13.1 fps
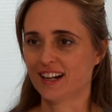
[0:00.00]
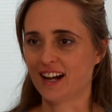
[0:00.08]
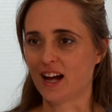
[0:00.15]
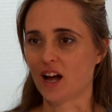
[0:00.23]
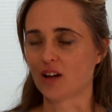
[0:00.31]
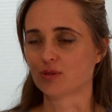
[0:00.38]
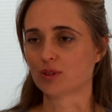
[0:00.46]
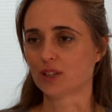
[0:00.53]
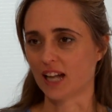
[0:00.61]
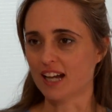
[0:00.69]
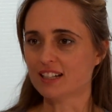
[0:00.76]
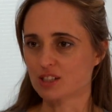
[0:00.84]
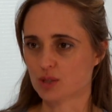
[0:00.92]
are
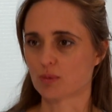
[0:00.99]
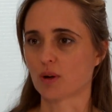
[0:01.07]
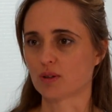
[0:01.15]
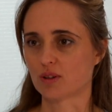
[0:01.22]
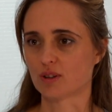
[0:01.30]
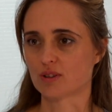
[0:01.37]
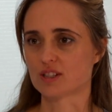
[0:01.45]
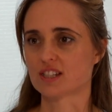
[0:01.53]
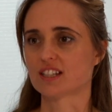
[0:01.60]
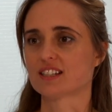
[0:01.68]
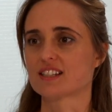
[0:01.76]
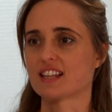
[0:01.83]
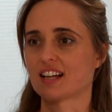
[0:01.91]
related to both of those
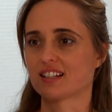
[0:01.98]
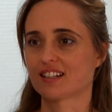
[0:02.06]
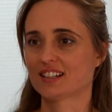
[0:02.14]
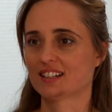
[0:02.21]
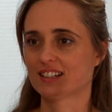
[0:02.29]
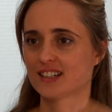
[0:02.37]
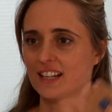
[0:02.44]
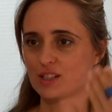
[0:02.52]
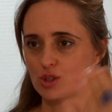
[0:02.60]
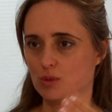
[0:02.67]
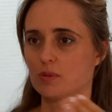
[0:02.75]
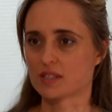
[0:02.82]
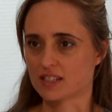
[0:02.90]
things that that
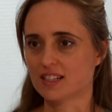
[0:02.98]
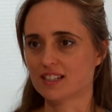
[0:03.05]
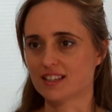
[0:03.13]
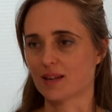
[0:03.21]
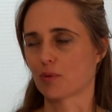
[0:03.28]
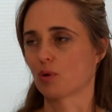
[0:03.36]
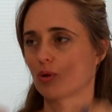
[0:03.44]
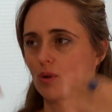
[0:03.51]
supersede them or,